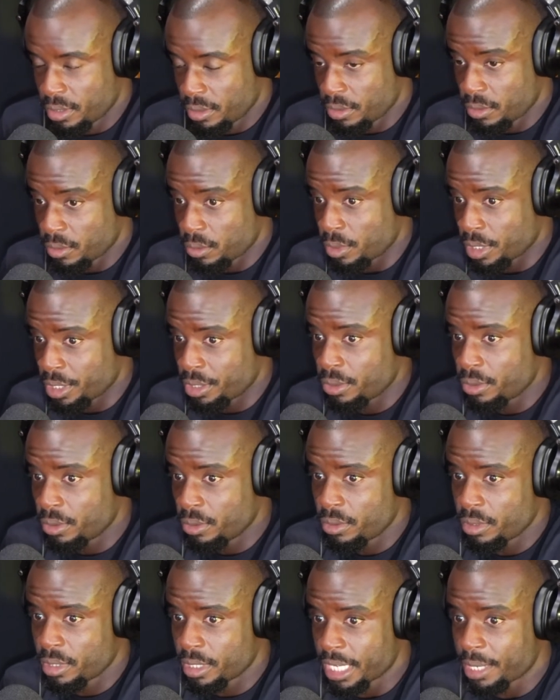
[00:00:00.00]
the one
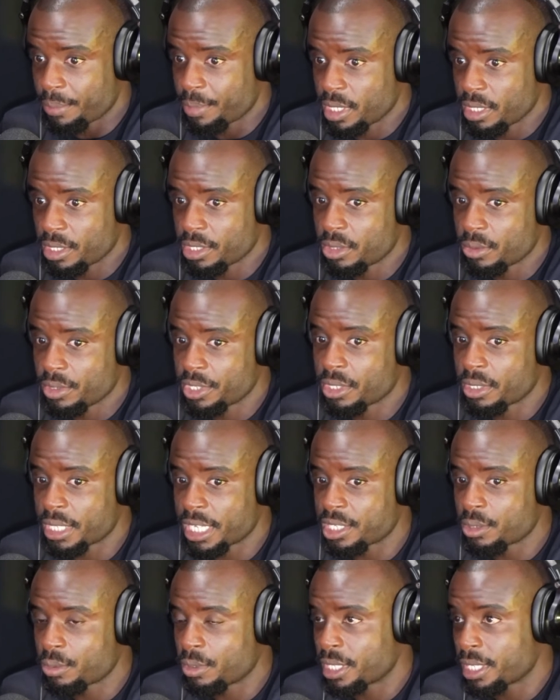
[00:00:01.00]
who got me into it. So
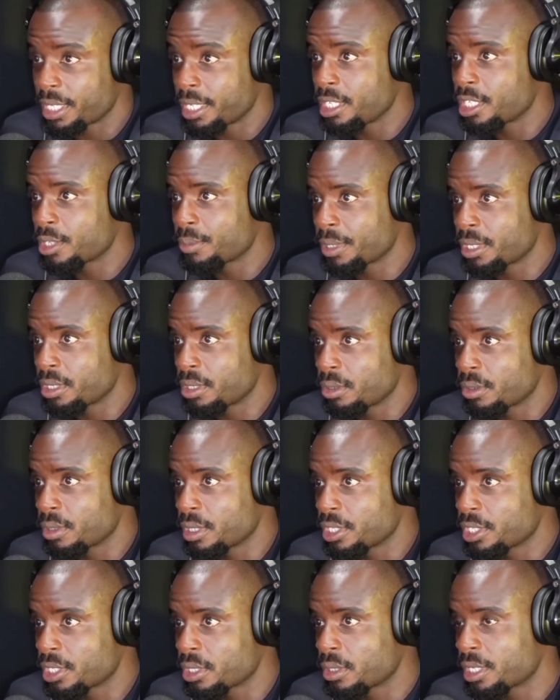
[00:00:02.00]
that's what he's been
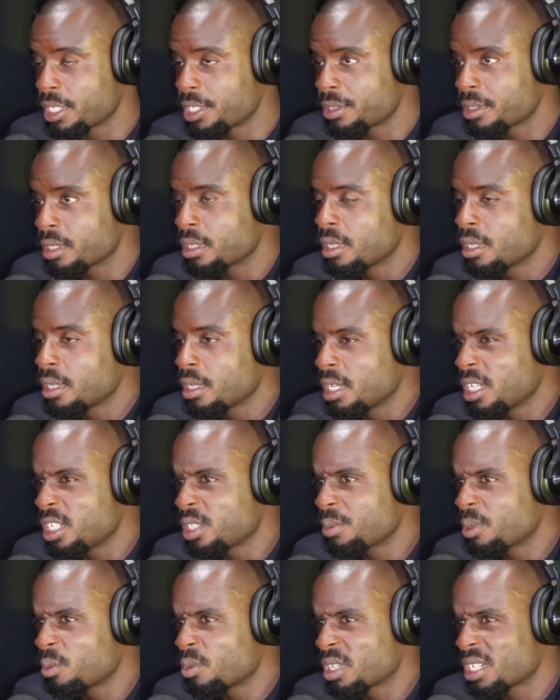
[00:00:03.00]
doing. So he's he's
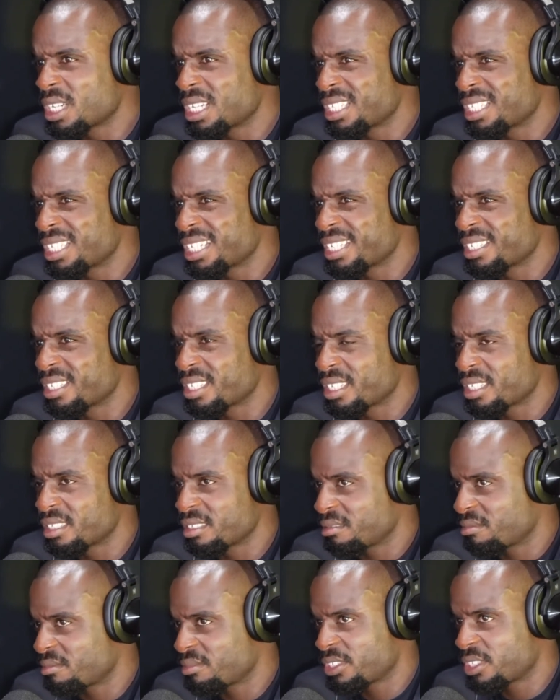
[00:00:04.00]
been working online like
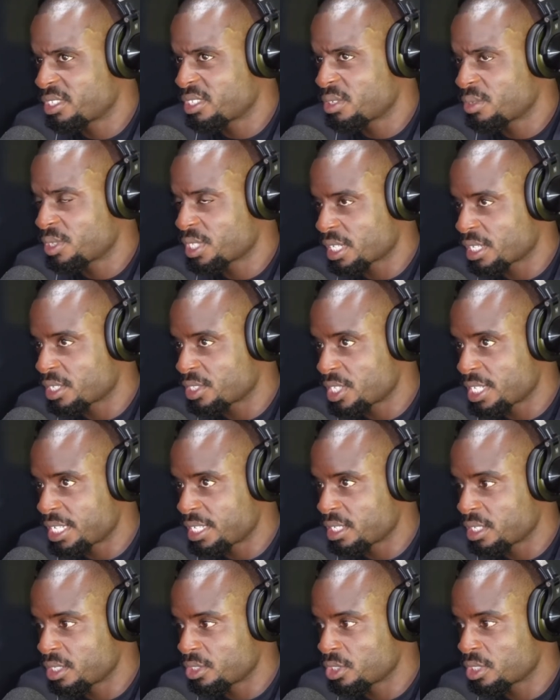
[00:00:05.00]
since he was like a
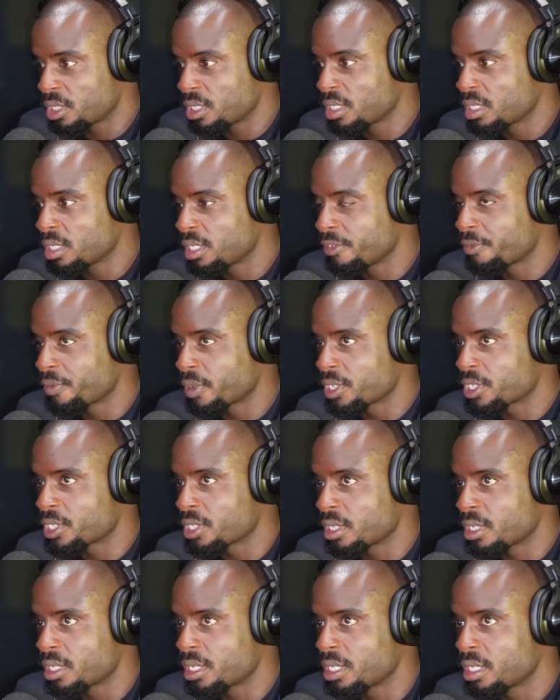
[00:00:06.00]
teenager. Mm-hmm. He first
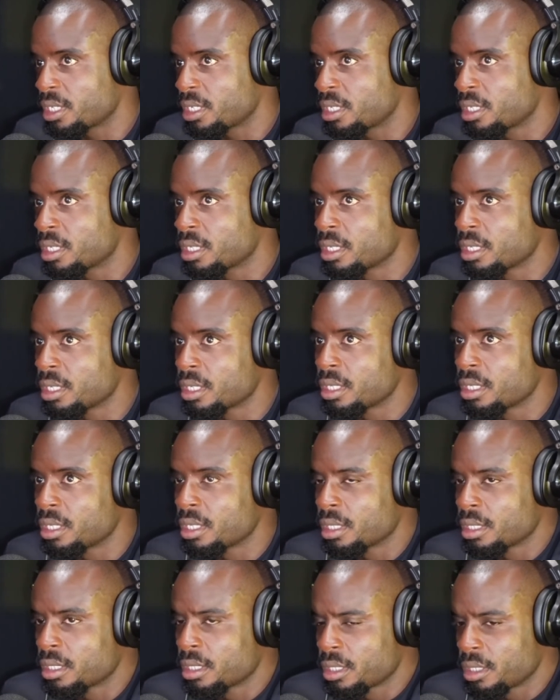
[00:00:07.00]
started
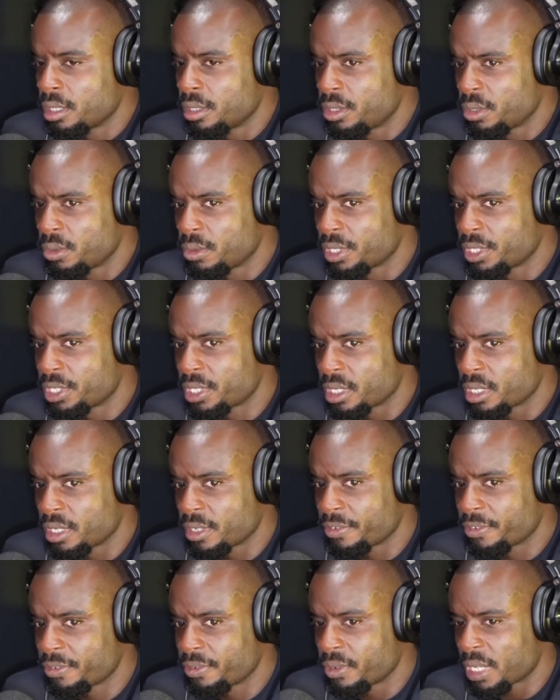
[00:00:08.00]
doing
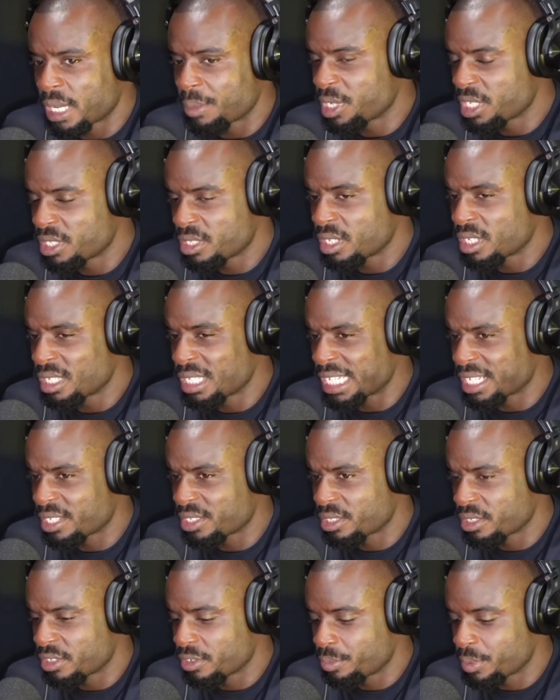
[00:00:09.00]
stuff. I mean, he's done a lot of
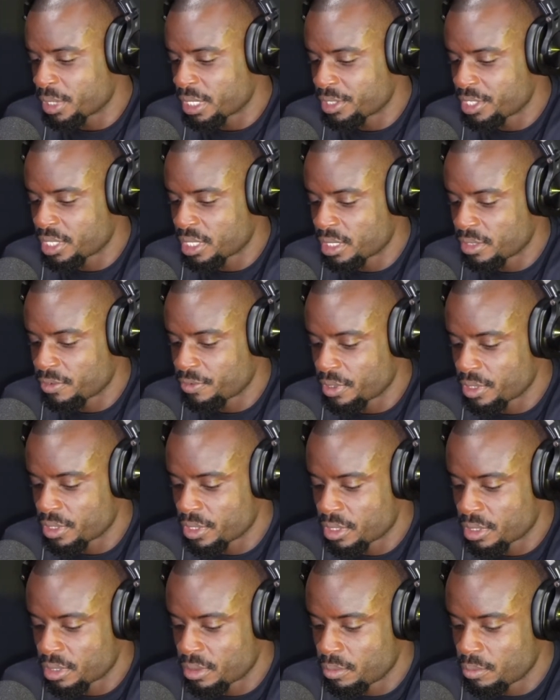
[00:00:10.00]
stuff, but I'd say the
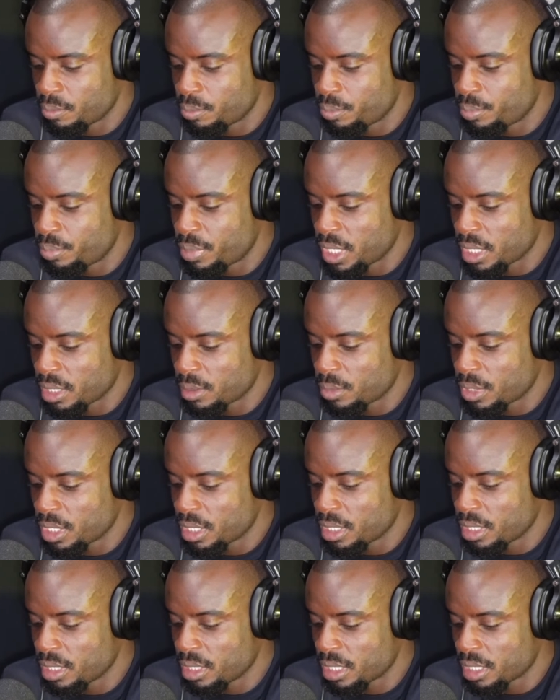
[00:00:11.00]
first big
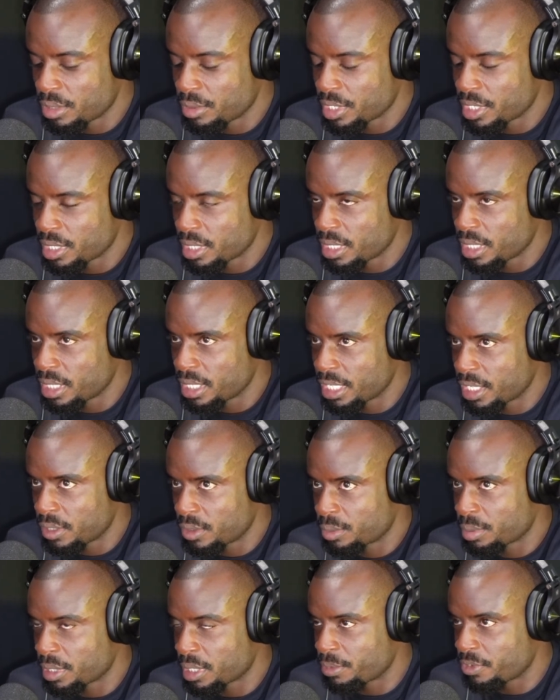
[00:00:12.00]
money I would say he got
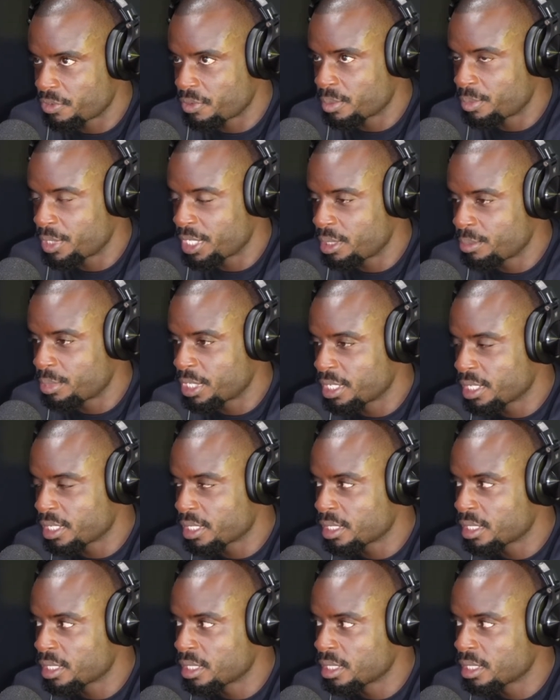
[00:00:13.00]
was probably from eBay.